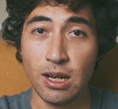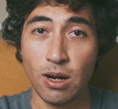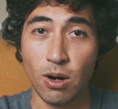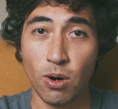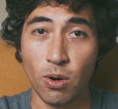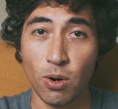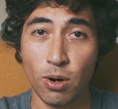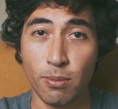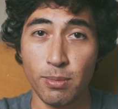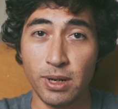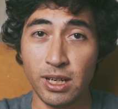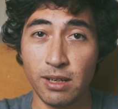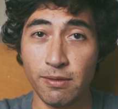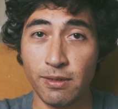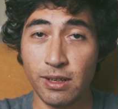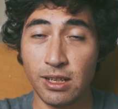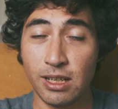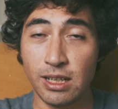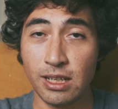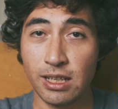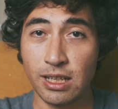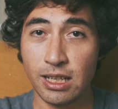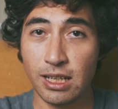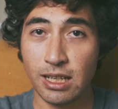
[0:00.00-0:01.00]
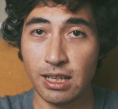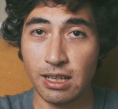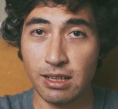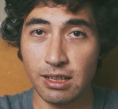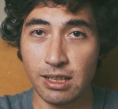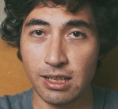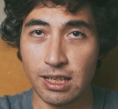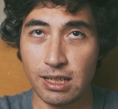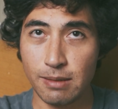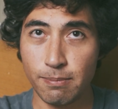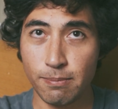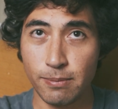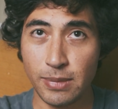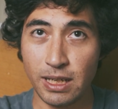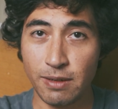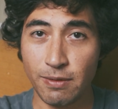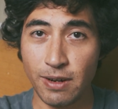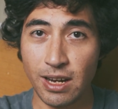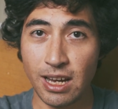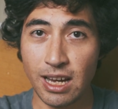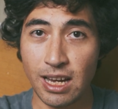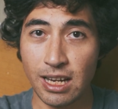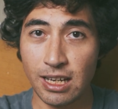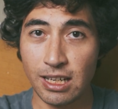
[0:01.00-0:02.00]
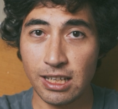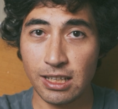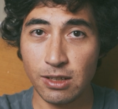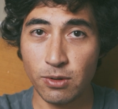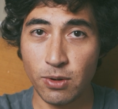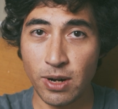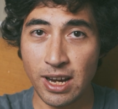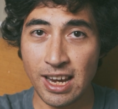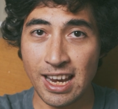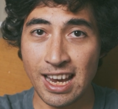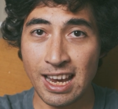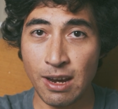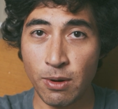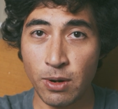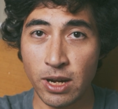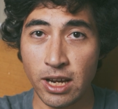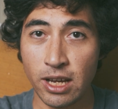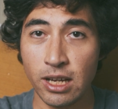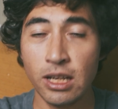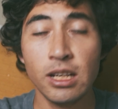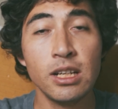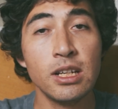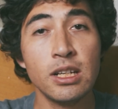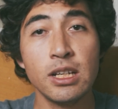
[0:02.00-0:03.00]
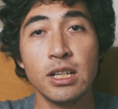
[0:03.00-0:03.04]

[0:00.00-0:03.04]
or a bit of a grey area.